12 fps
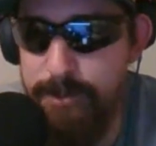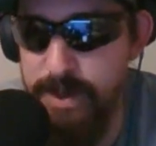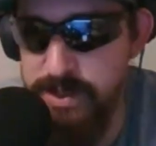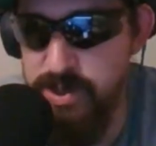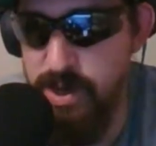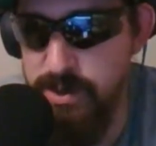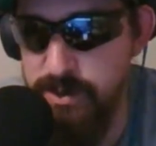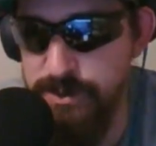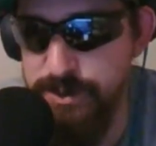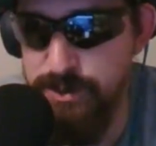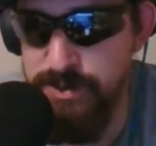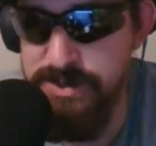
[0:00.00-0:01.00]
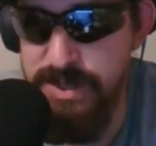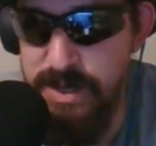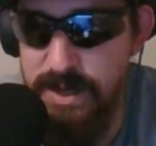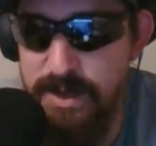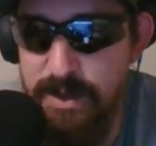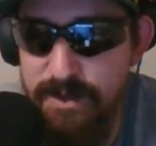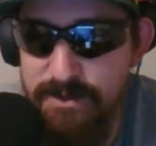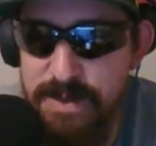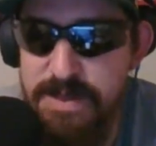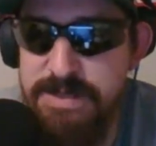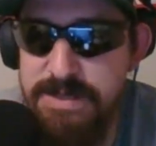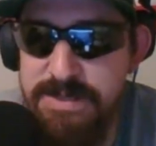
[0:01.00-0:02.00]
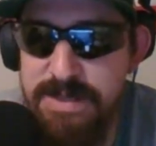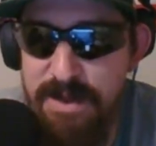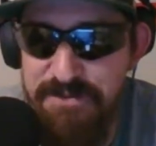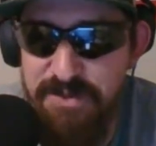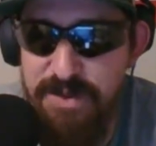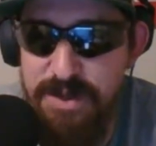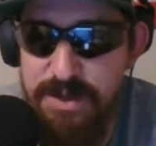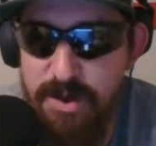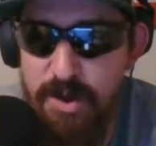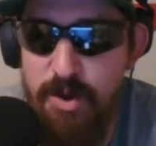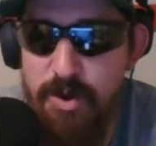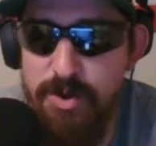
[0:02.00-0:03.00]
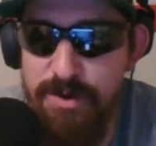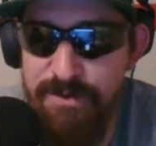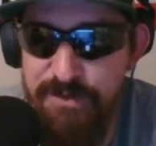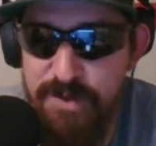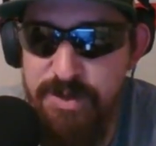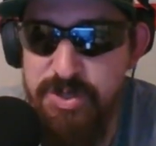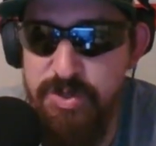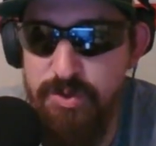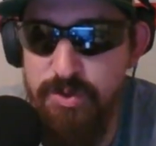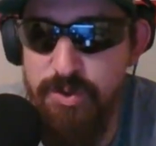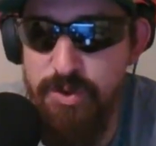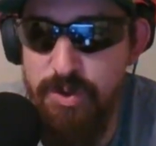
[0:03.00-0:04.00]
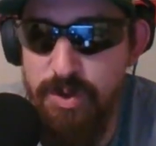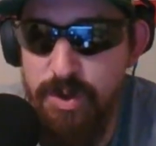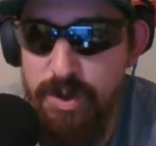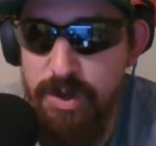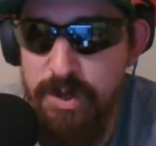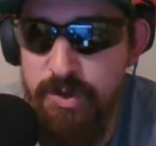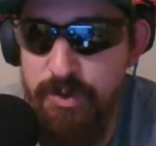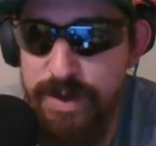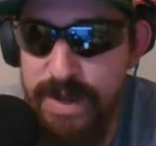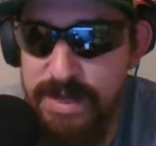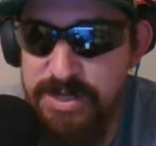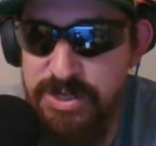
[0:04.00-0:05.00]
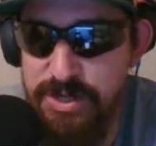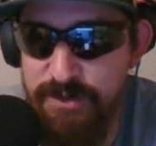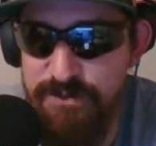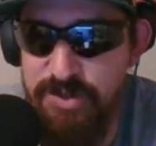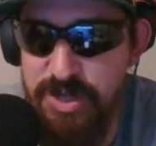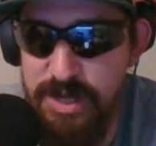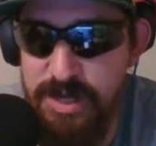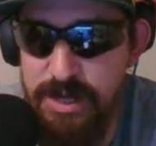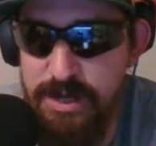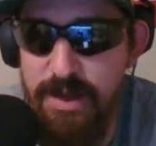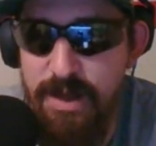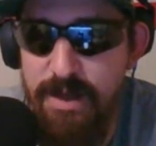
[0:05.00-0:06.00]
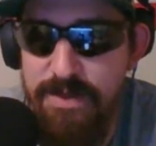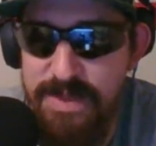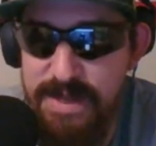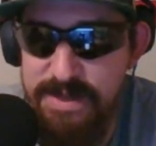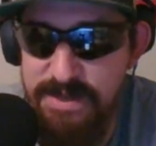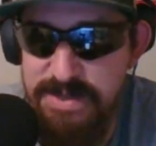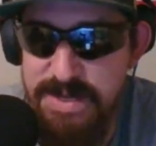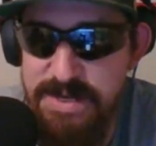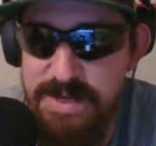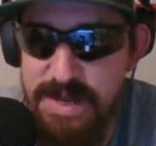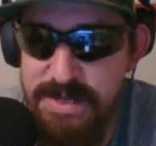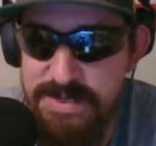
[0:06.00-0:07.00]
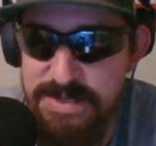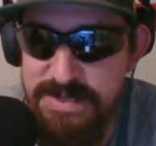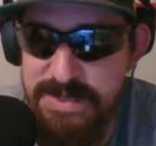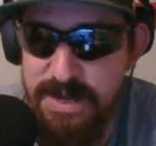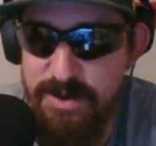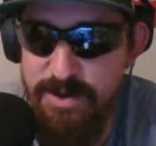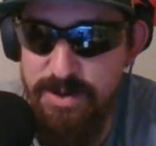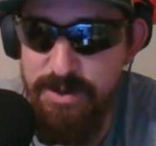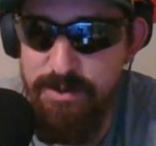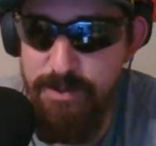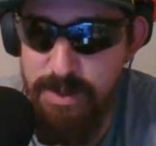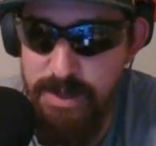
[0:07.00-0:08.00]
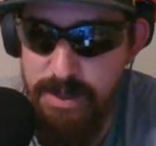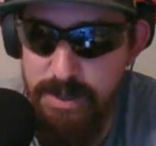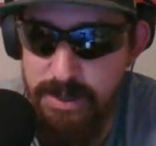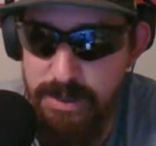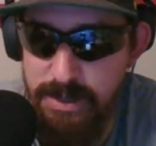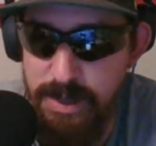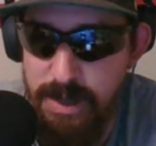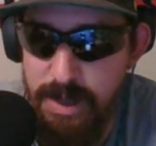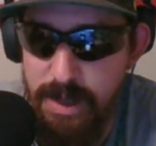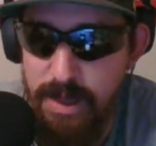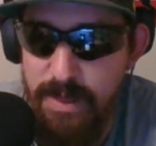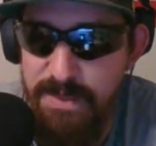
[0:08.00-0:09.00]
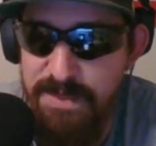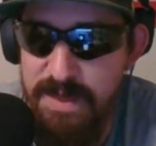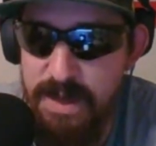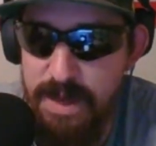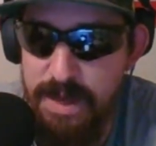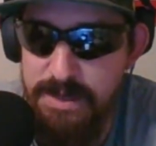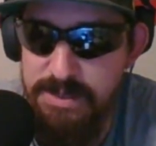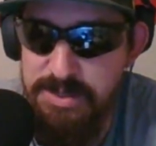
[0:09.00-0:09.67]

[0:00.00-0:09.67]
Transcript: McDonald's would say this is definitely an artificial creation of chicken. That doesn't necessarily mean that